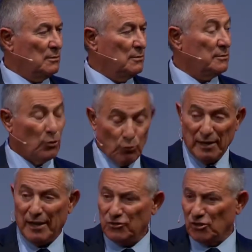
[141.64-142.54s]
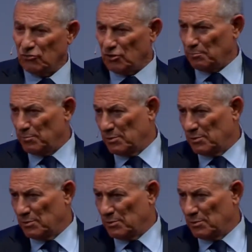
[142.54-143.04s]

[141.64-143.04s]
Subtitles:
the relationship